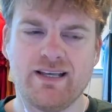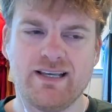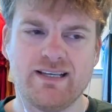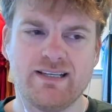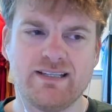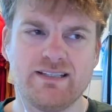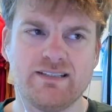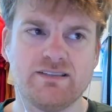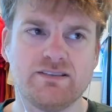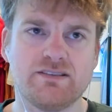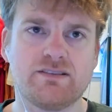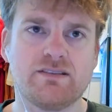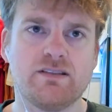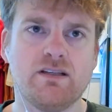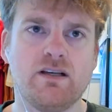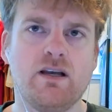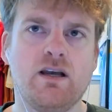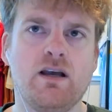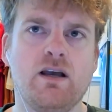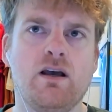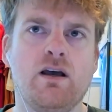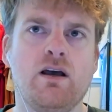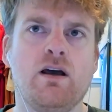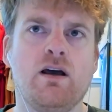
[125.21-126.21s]
is
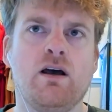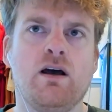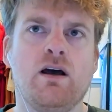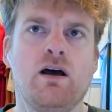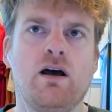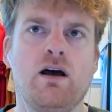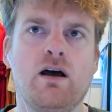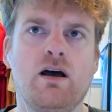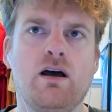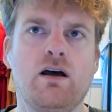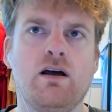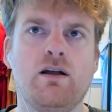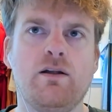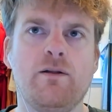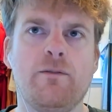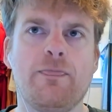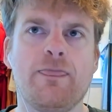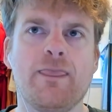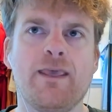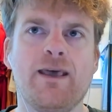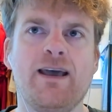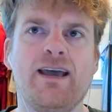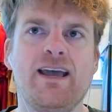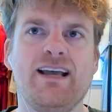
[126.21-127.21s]

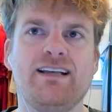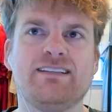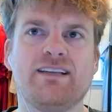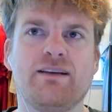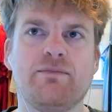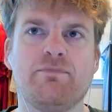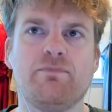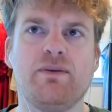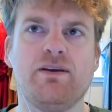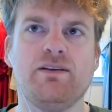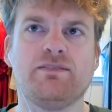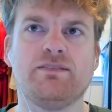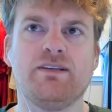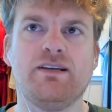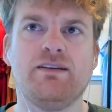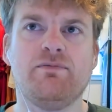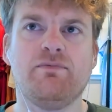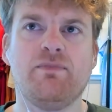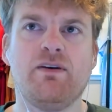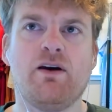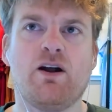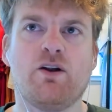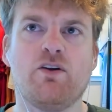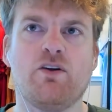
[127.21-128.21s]
I
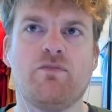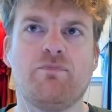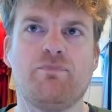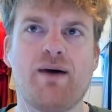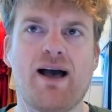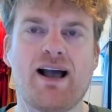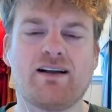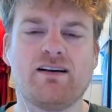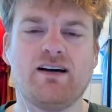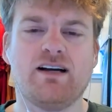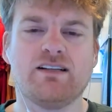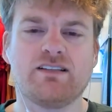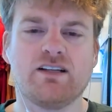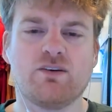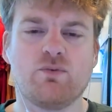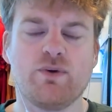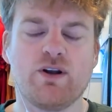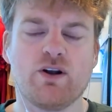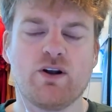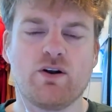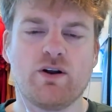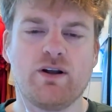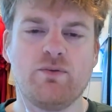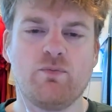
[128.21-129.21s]
don't know, backlash. Like
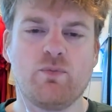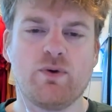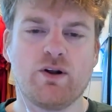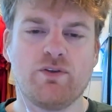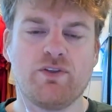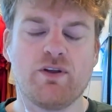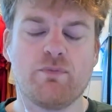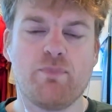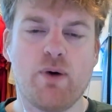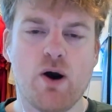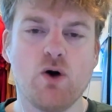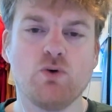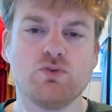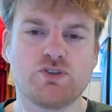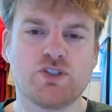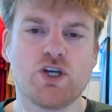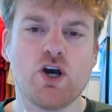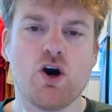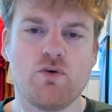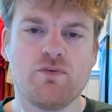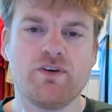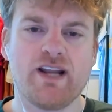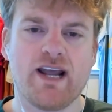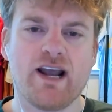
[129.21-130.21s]
we're in the post
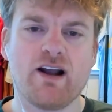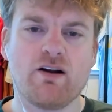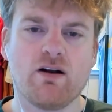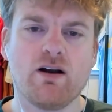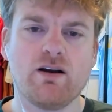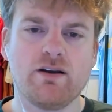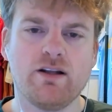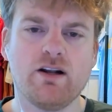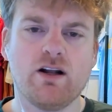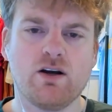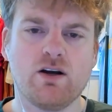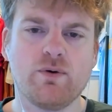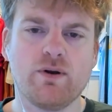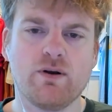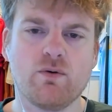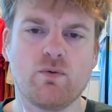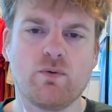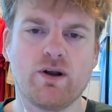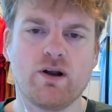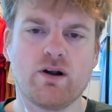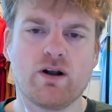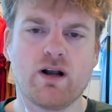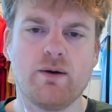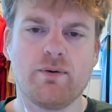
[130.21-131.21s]
COVID era. You know, like
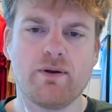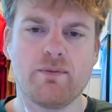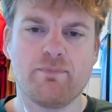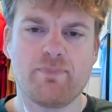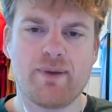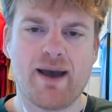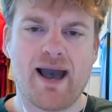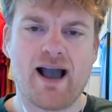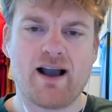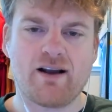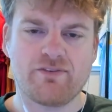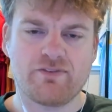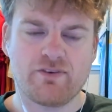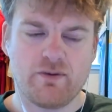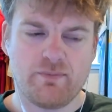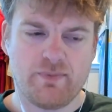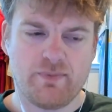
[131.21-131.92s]
we are coming back from